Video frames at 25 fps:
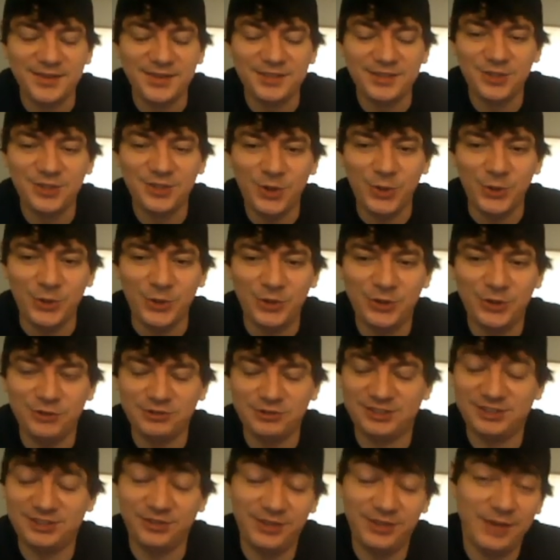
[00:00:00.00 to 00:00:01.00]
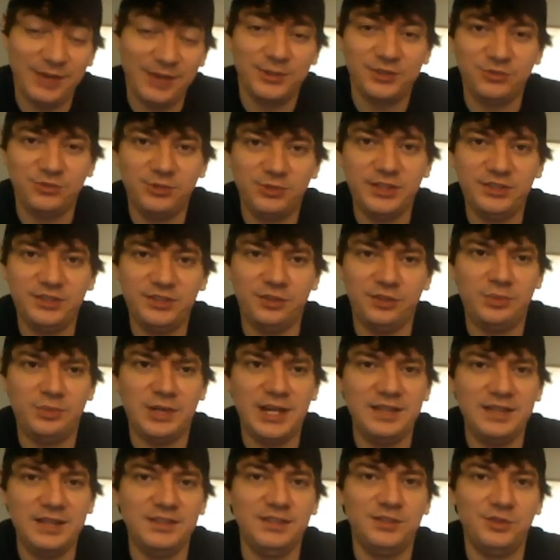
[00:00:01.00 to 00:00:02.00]
So that was really
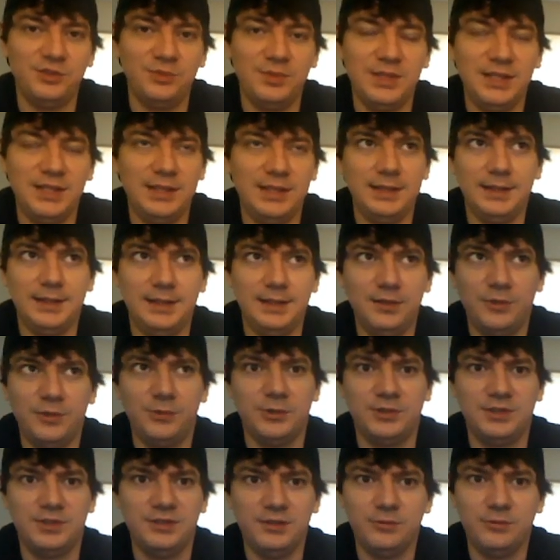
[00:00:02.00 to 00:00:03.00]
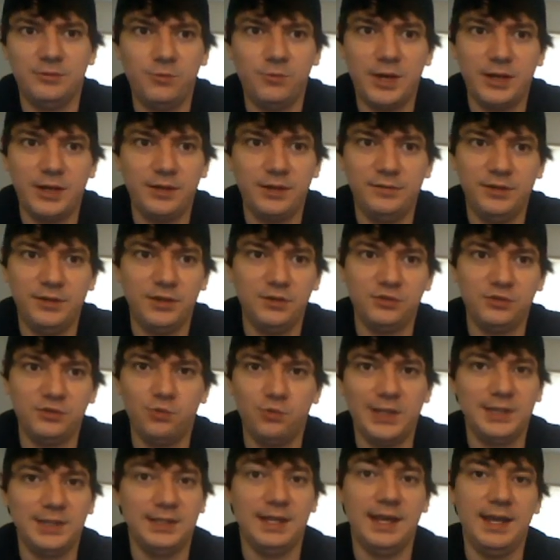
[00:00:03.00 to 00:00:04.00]
surprising to me. It was one of those
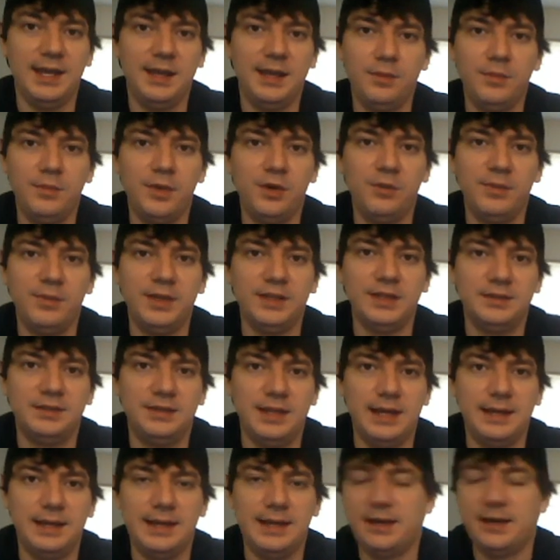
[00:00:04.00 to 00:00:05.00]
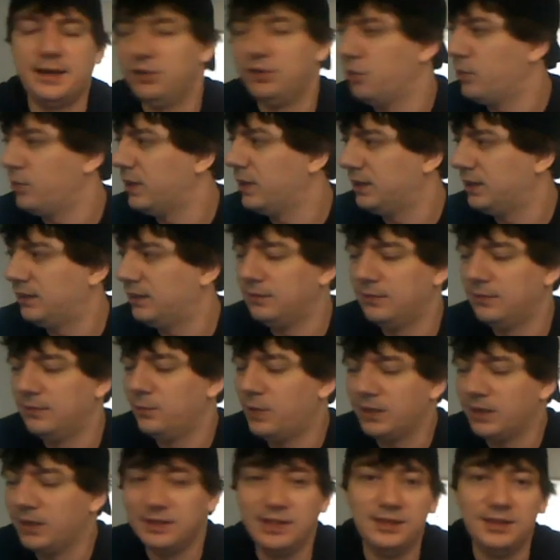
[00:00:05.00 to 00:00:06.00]
what the hell moments that I don't know
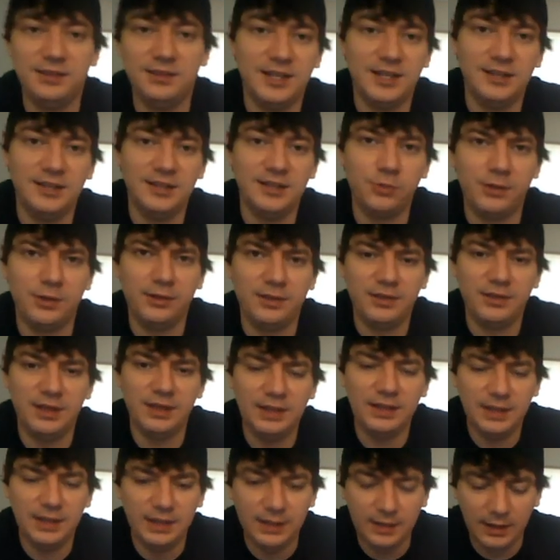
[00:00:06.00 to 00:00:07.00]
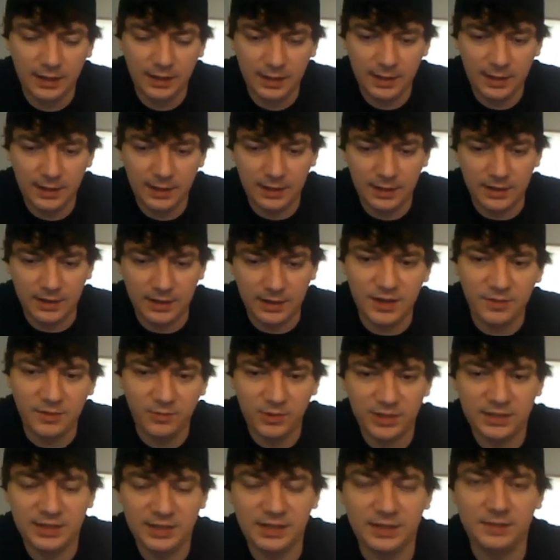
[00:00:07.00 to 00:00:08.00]
what Nintendo were thinking
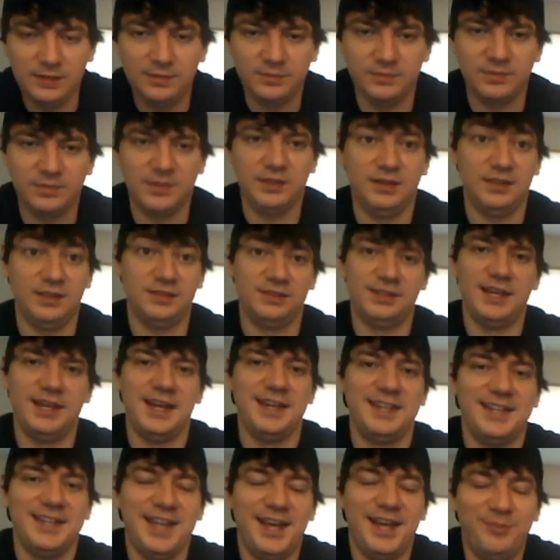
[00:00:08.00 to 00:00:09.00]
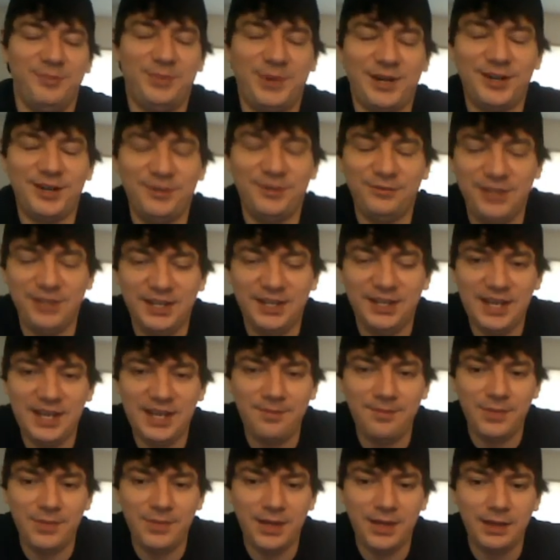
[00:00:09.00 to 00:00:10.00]
when they designed that part of the
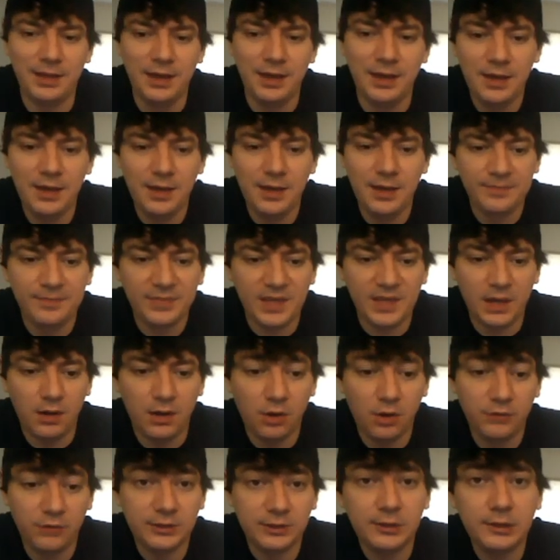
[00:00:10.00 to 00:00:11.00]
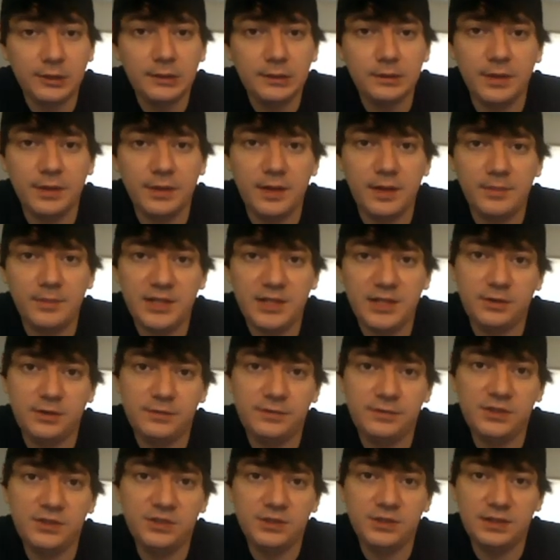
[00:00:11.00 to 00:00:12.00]
game. But overall,
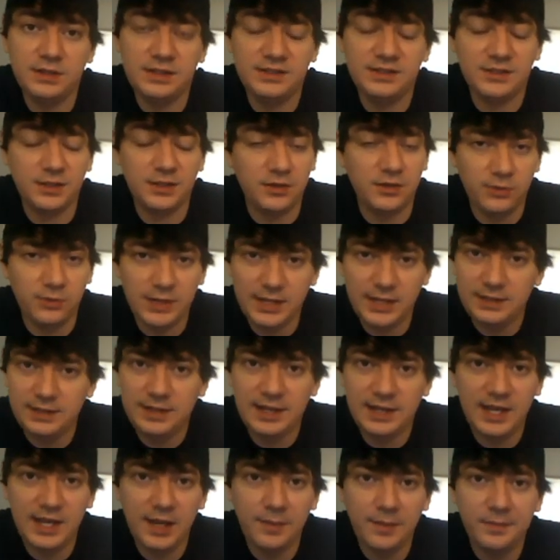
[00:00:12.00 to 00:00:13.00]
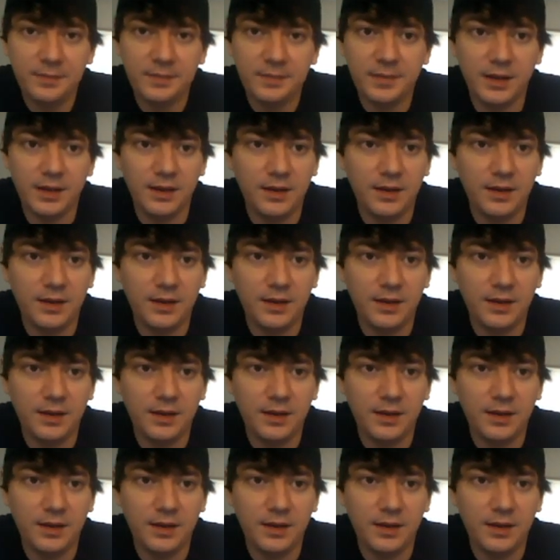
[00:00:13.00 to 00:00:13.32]
Metroid Fusion, it's a great game.